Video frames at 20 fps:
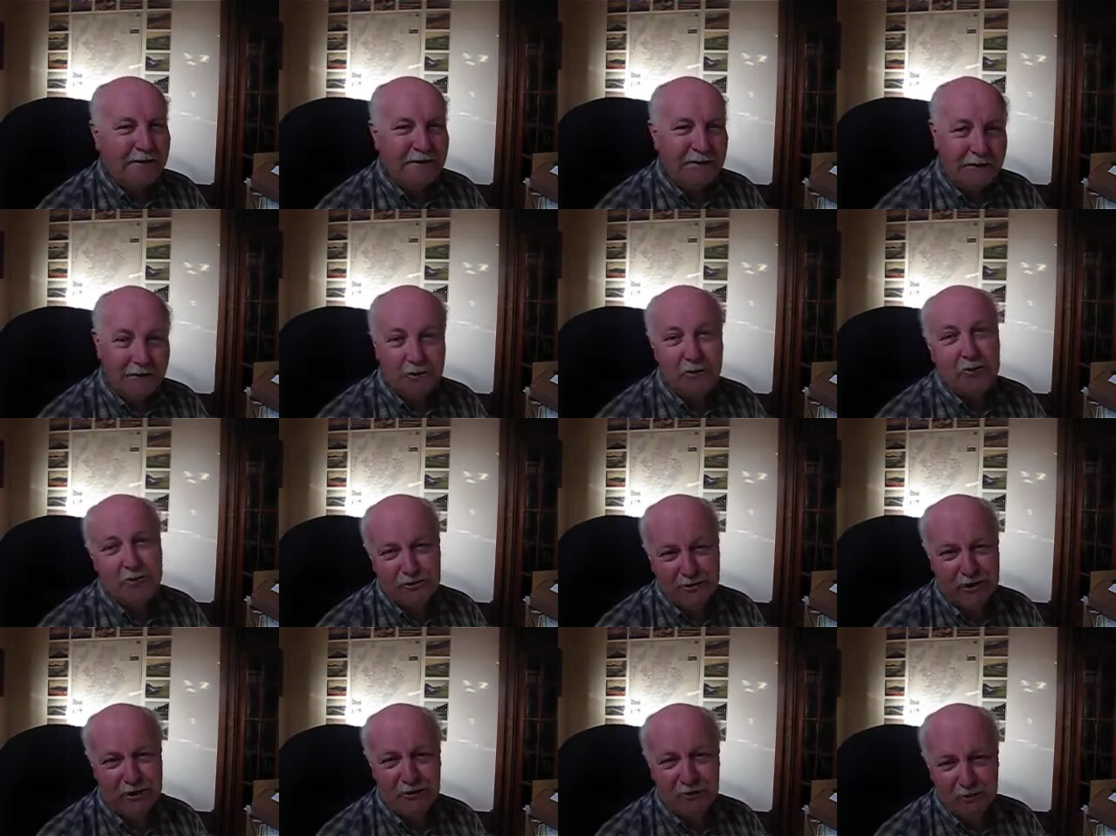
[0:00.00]
And of
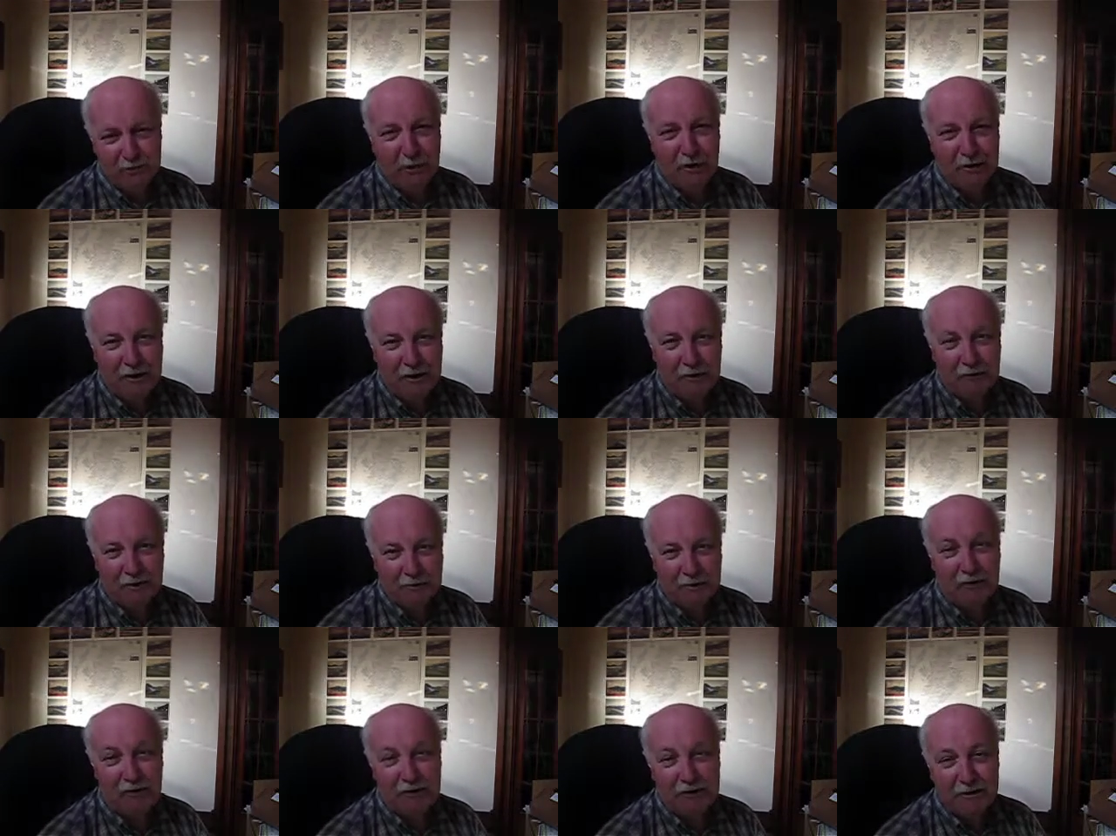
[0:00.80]
course, I explained I was
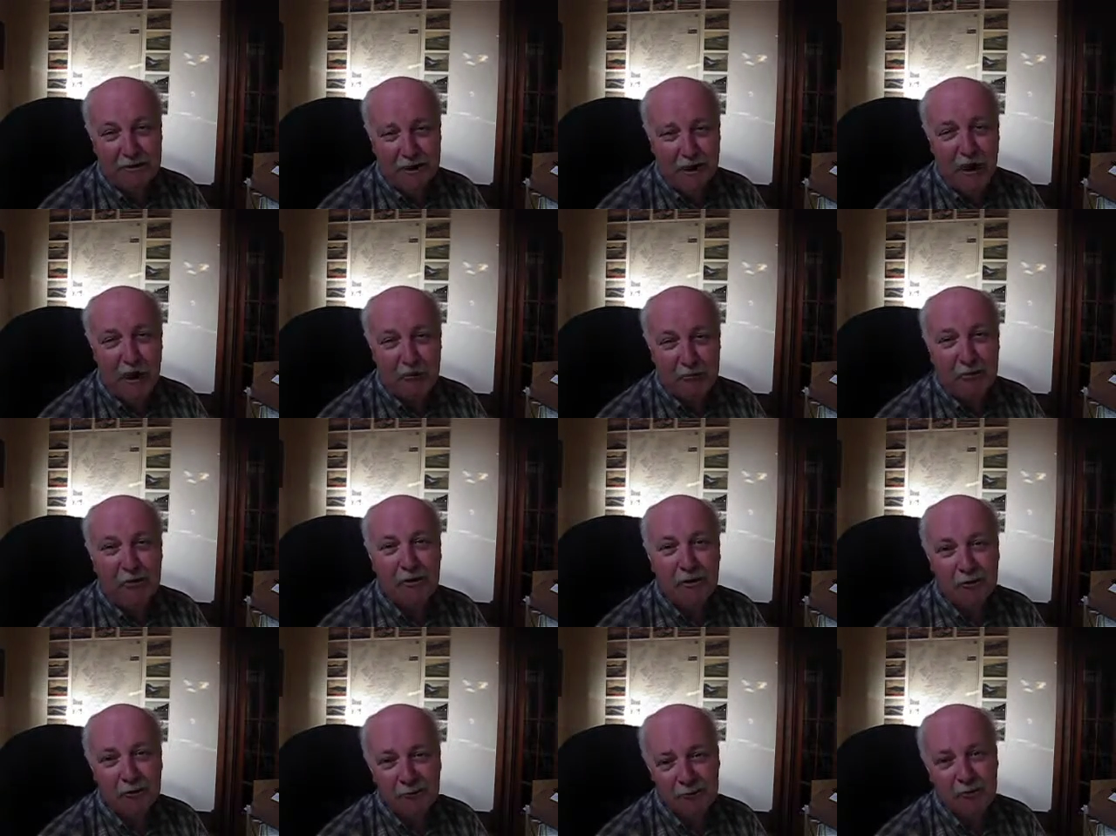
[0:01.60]
a friend of the
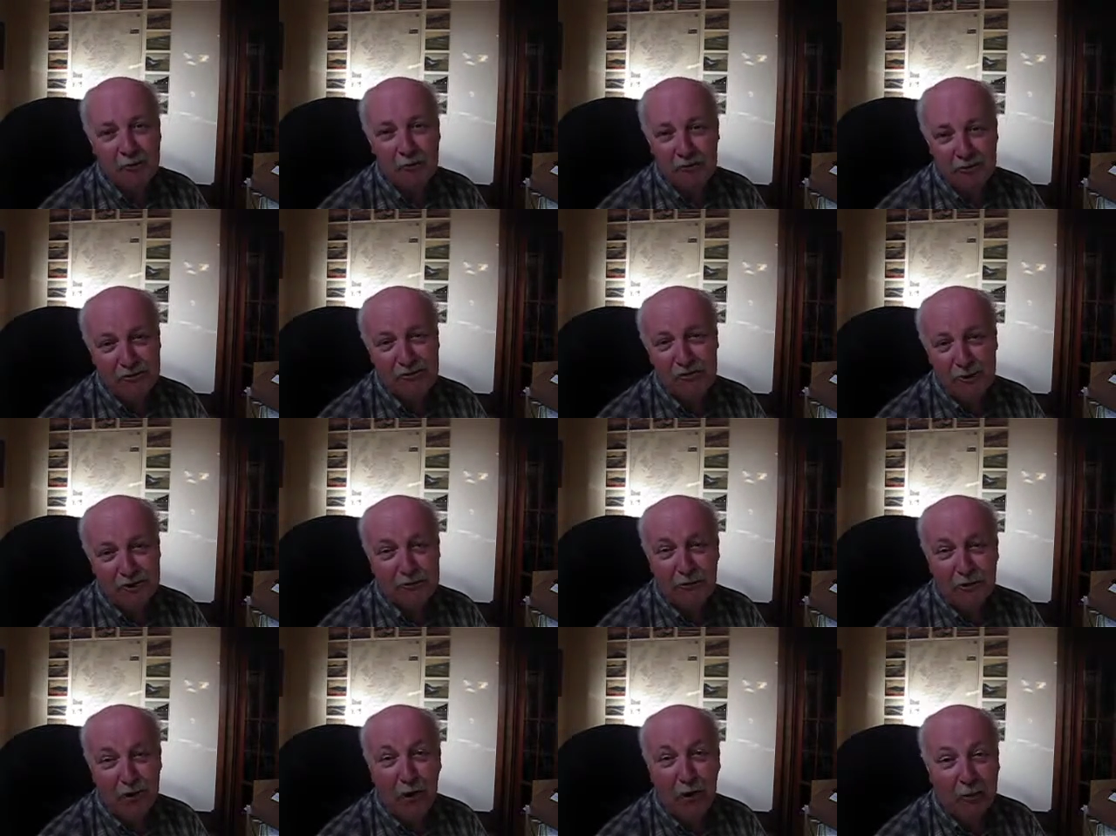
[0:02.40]
grandparents, and I was just staying
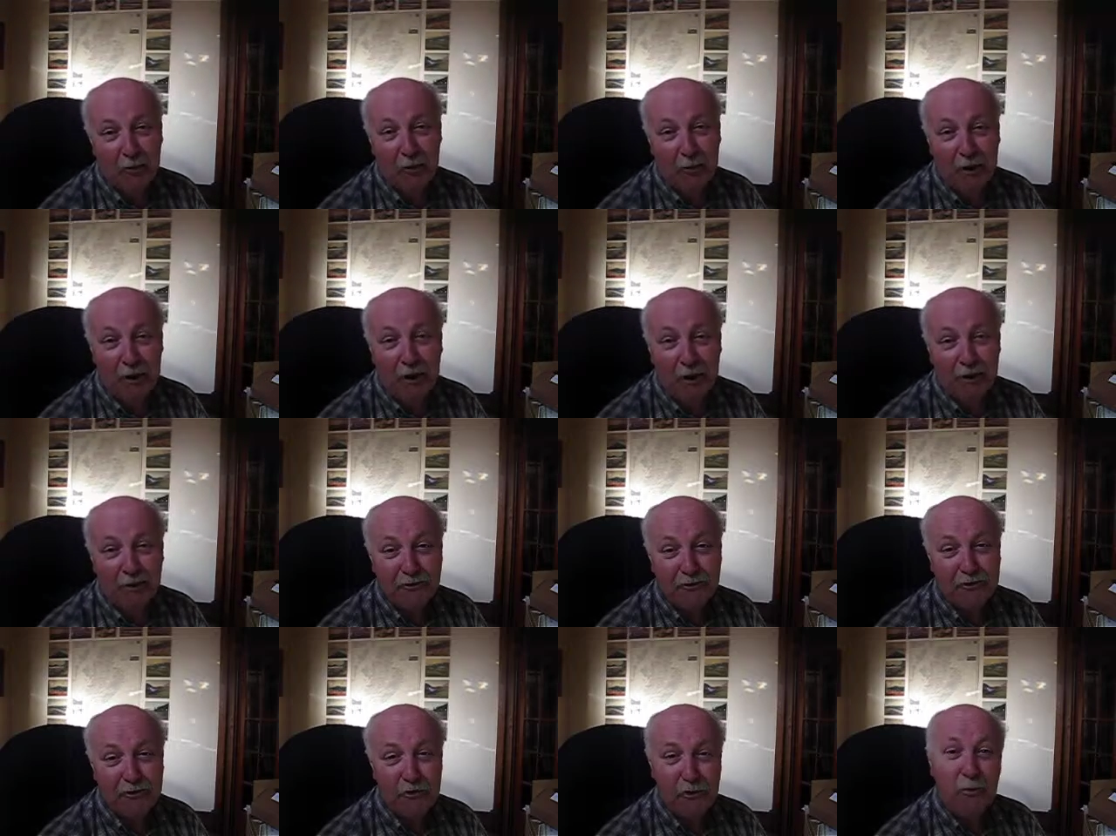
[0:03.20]
for a couple of
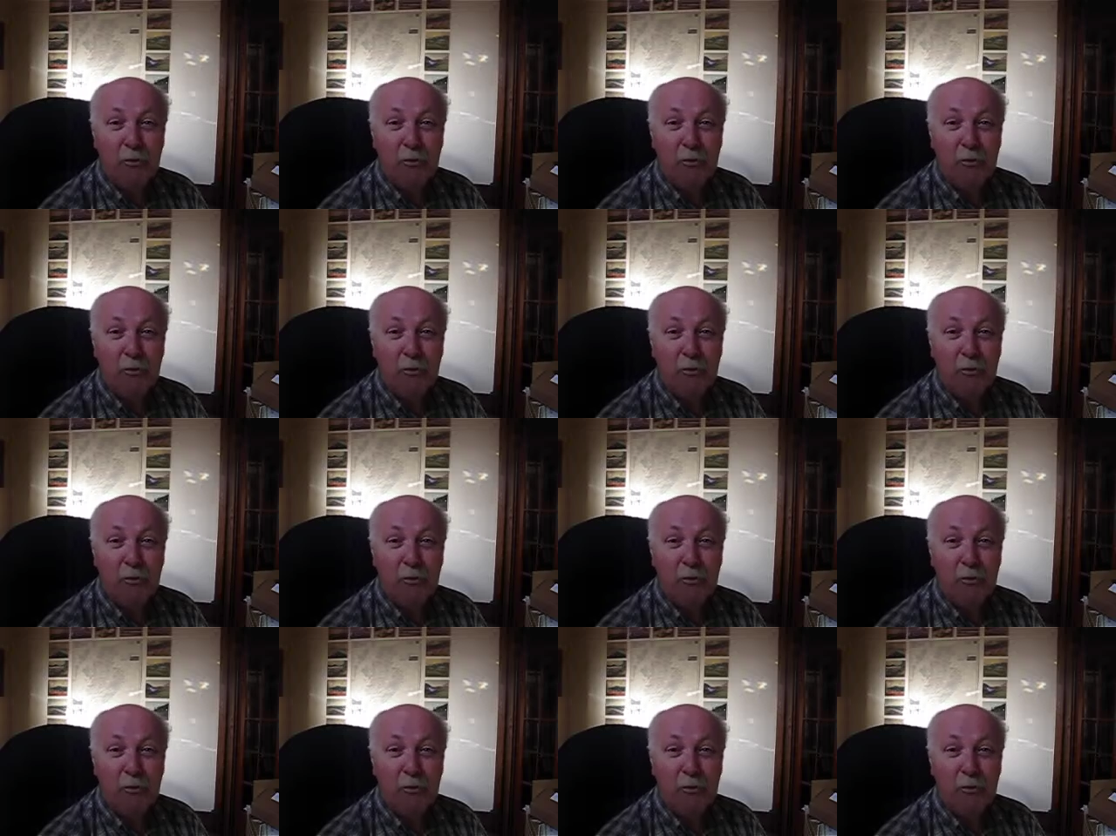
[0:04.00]
nights,